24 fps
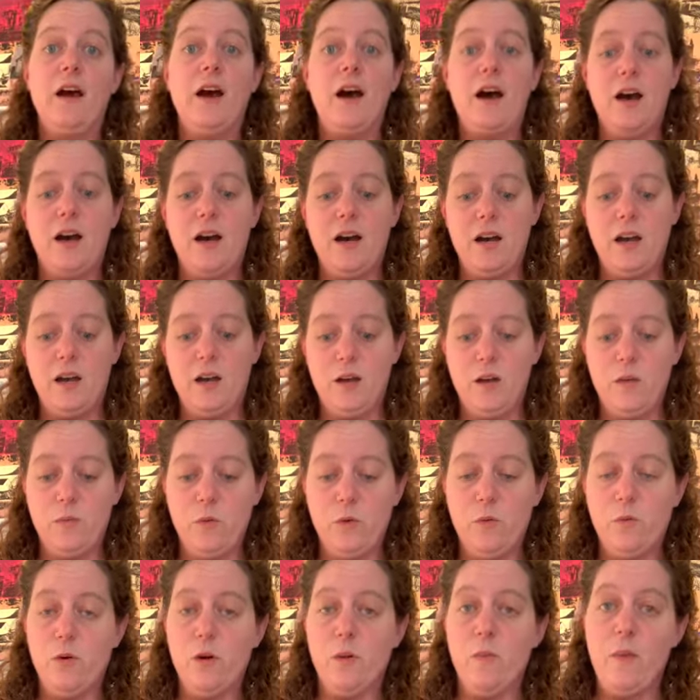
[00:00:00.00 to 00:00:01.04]
um,
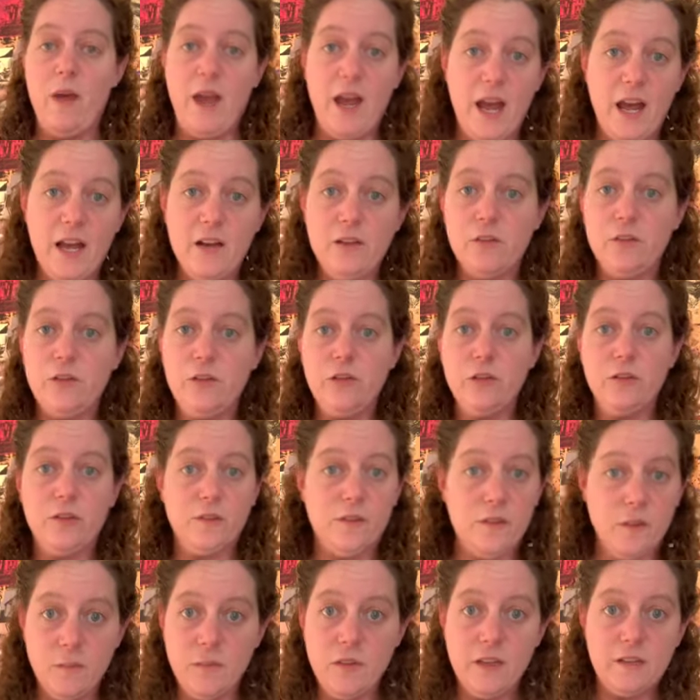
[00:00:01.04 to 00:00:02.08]
or panel or
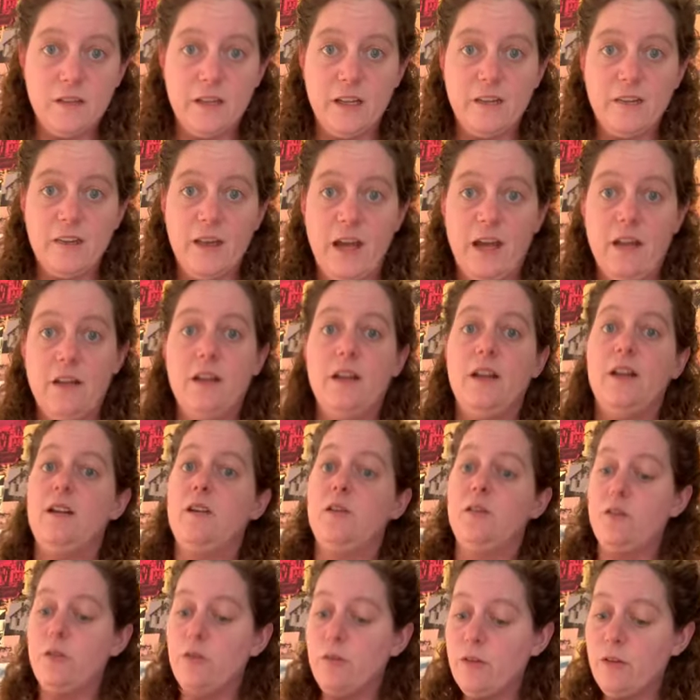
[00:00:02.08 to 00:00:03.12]
something like that.
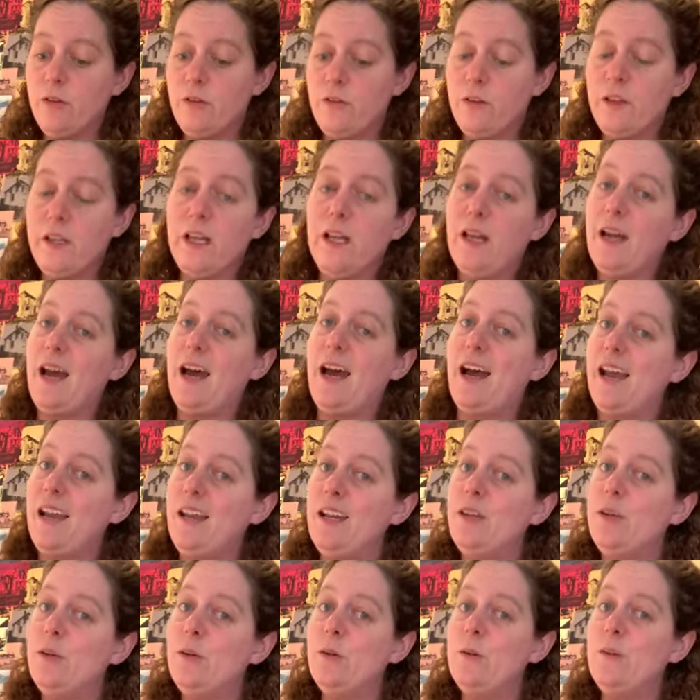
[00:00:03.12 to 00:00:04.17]
truthfully, I
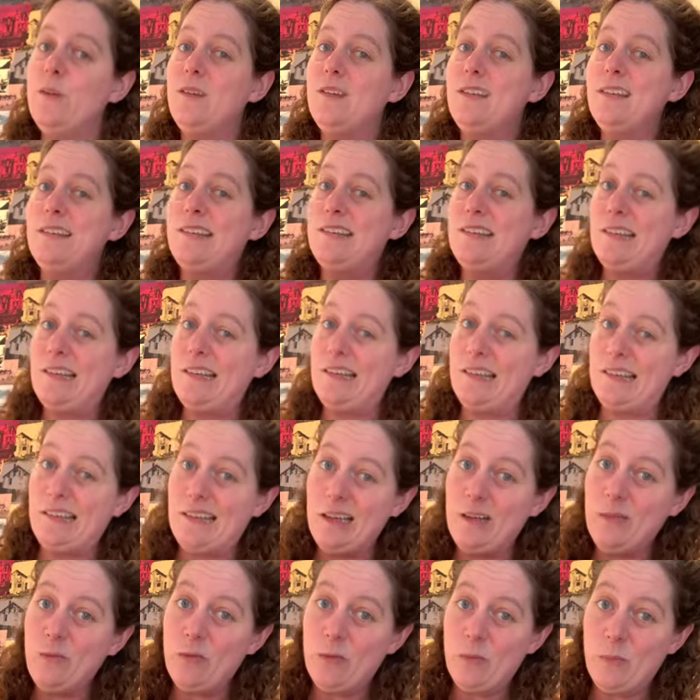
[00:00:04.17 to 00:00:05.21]
use the
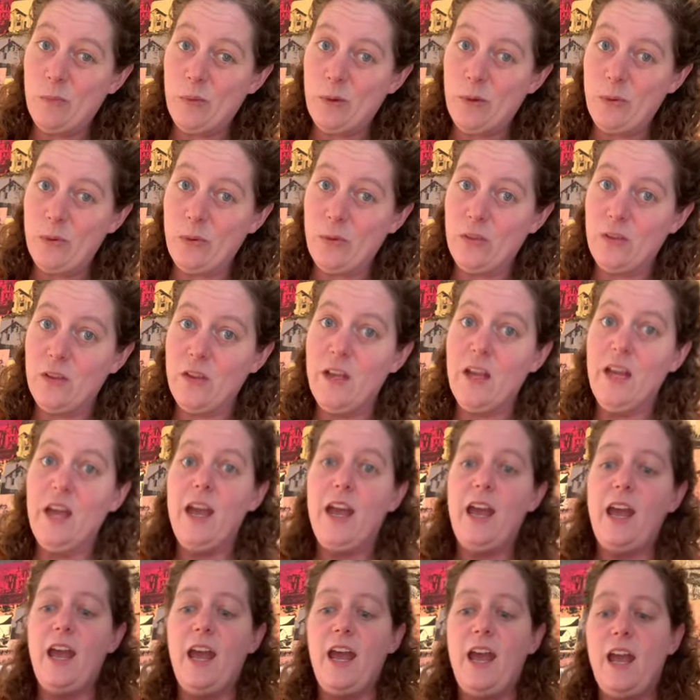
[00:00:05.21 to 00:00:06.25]
same for both.
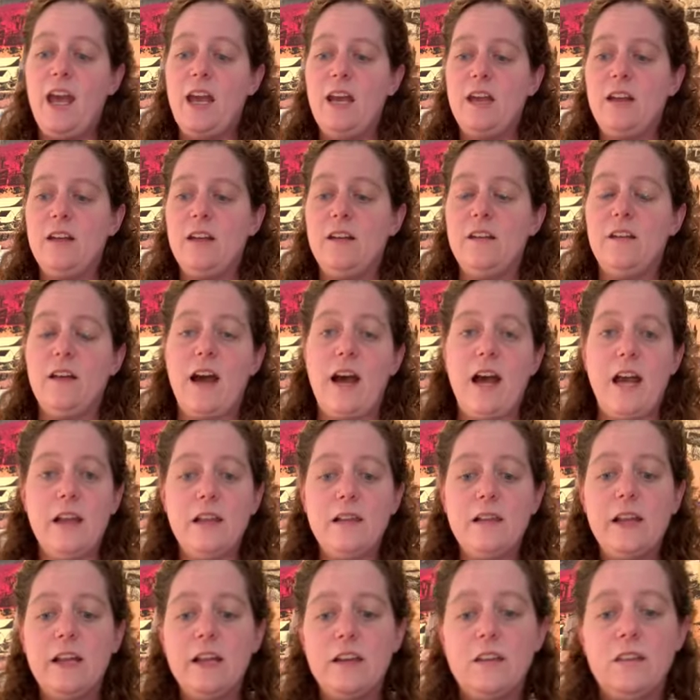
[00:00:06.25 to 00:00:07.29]
And I
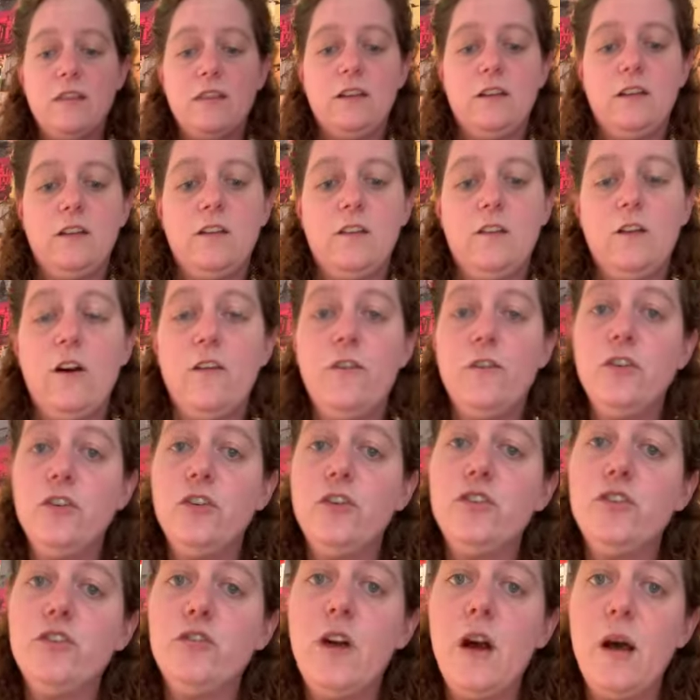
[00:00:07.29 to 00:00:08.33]
like the softer
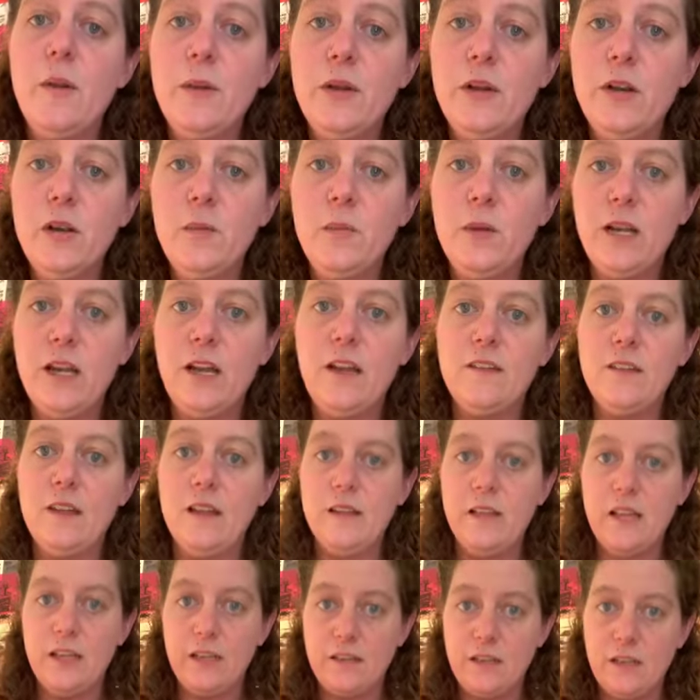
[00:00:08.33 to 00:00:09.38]
durometer because I
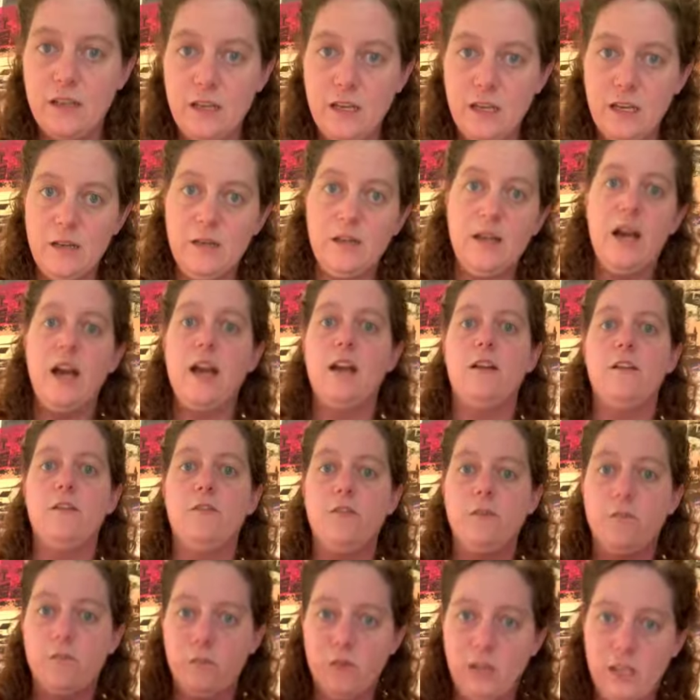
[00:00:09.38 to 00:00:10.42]
like that it can kind of
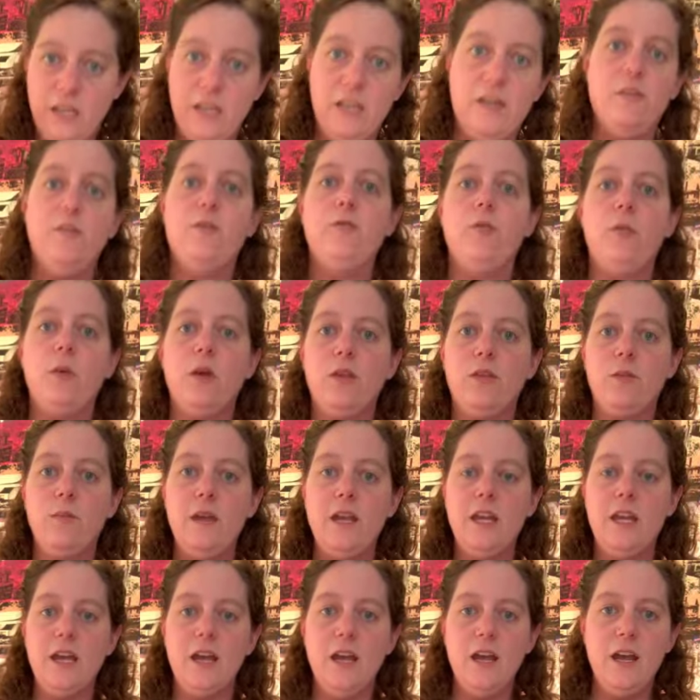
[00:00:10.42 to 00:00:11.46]
give with
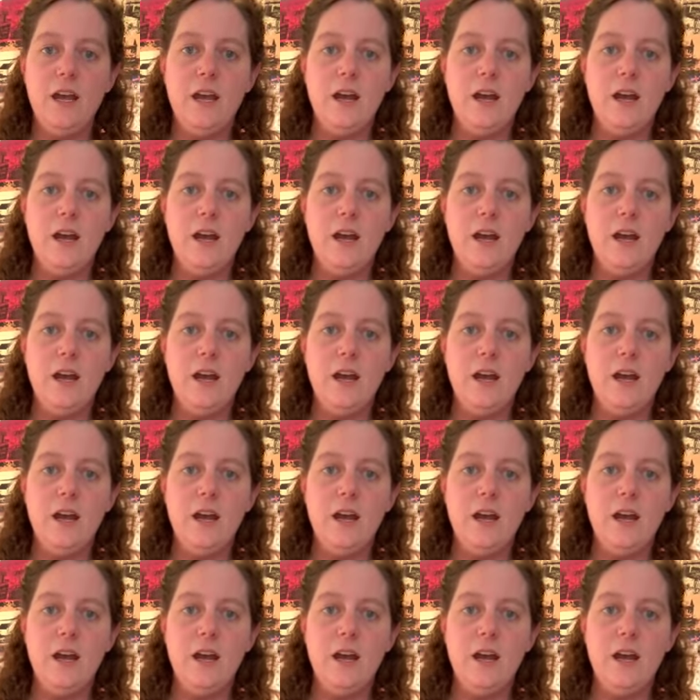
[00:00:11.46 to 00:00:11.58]
me.